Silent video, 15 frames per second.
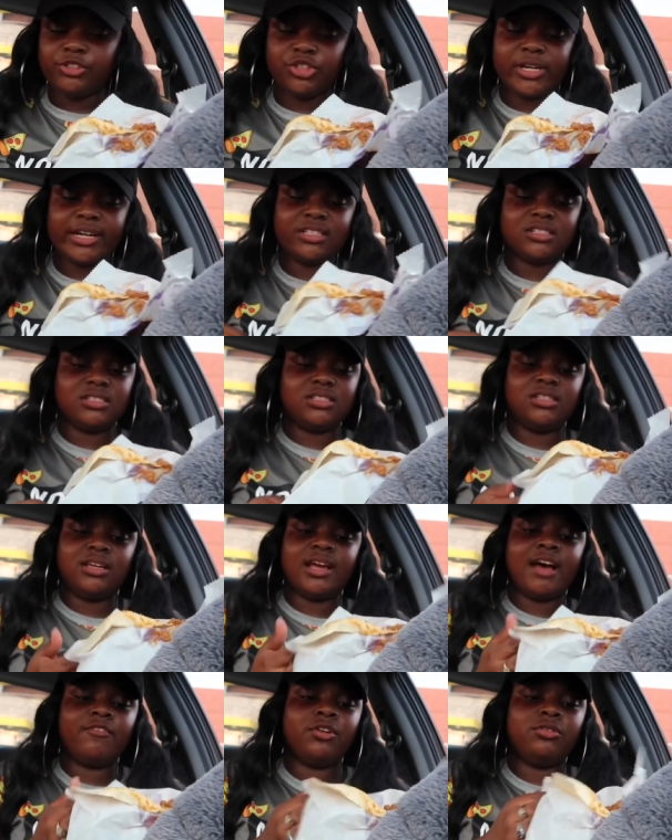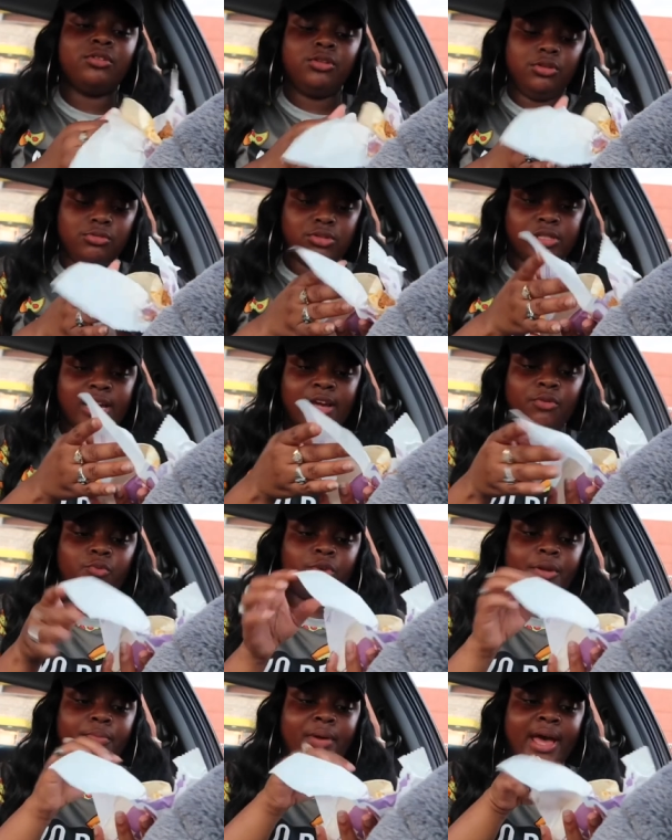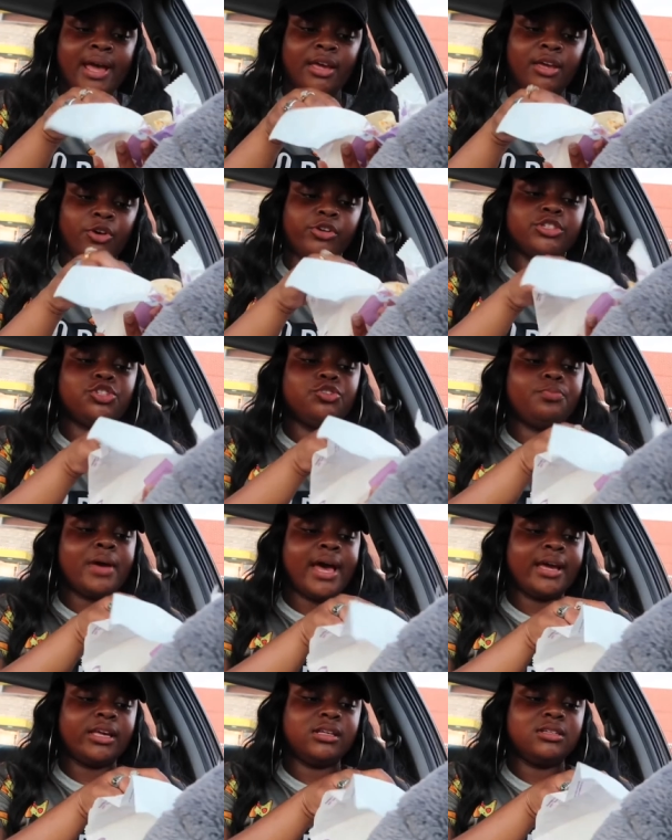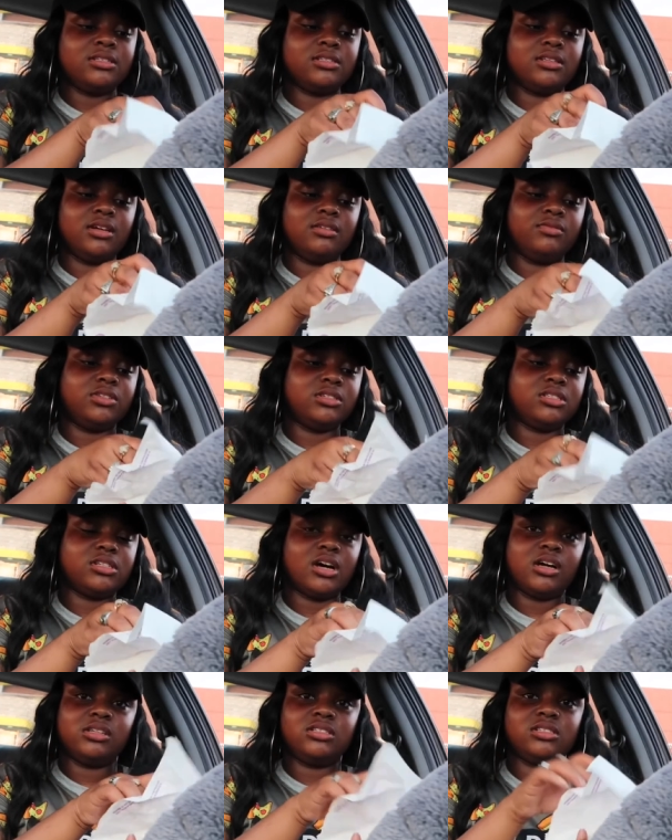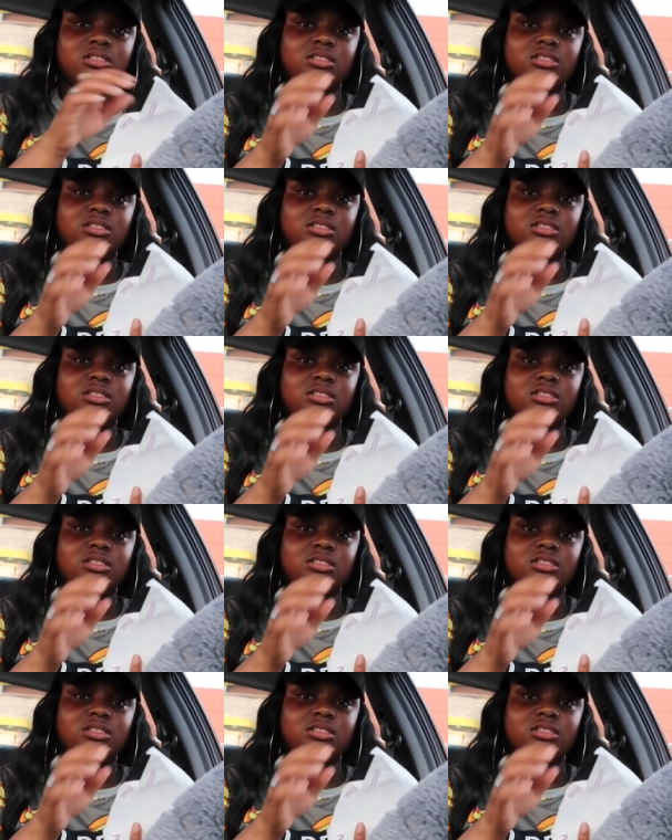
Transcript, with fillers: as you guys can see, I've only used like one packet or two packets of this sauce.